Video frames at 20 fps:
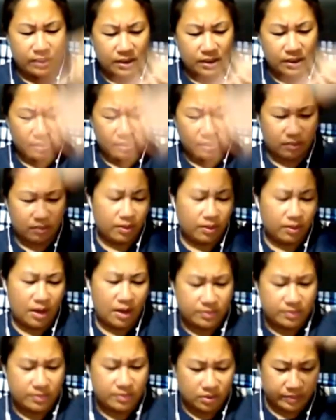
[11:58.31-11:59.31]
or
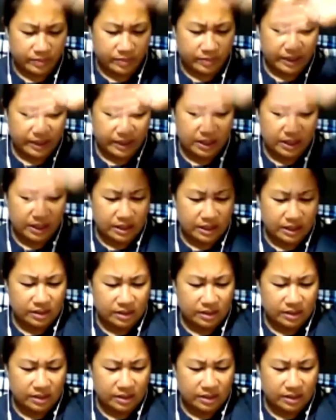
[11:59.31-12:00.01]
perhaps those Pleiadians,